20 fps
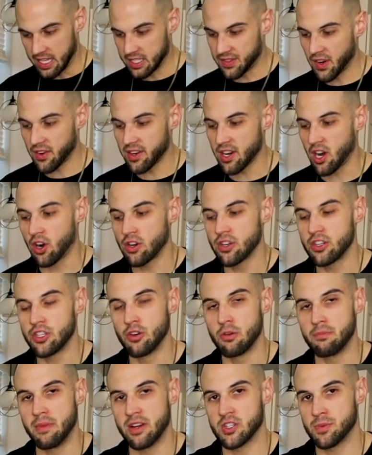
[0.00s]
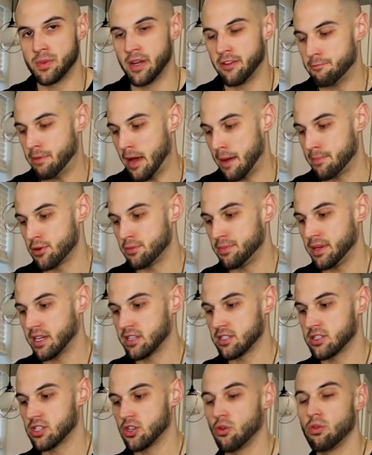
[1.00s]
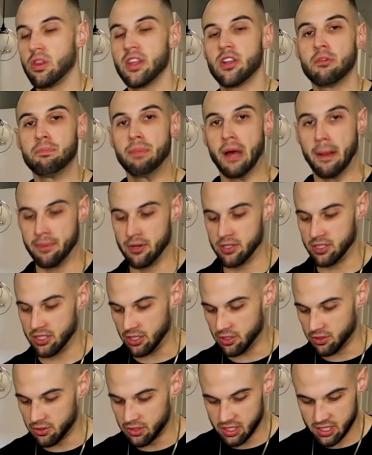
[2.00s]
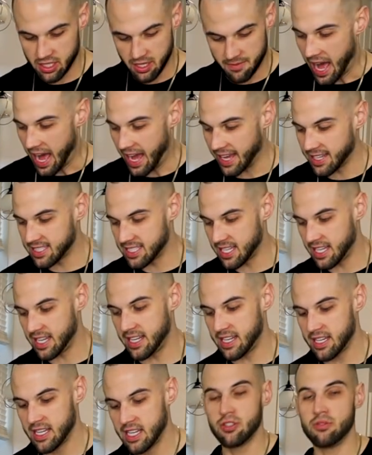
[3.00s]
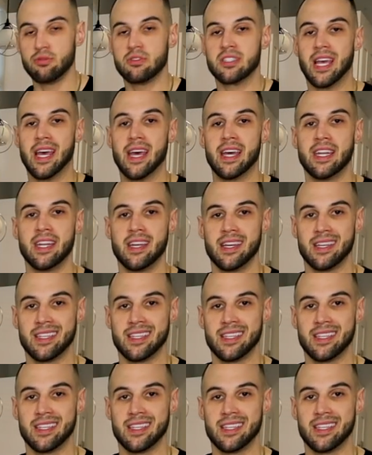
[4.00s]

It's very hard to do a measurement of pepper because so little pepper is used. I say do 10